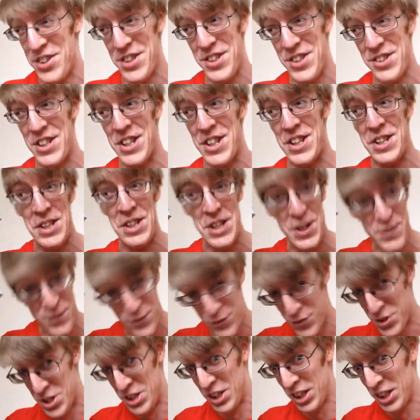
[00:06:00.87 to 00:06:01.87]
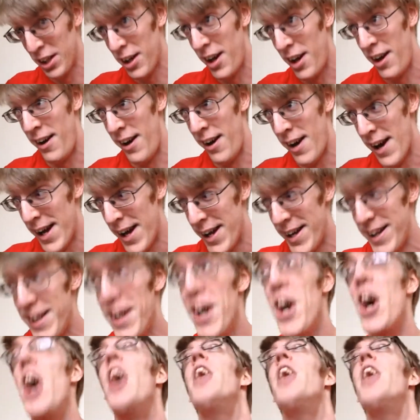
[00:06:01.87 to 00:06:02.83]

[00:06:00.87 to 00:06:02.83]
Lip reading: It's a different guy.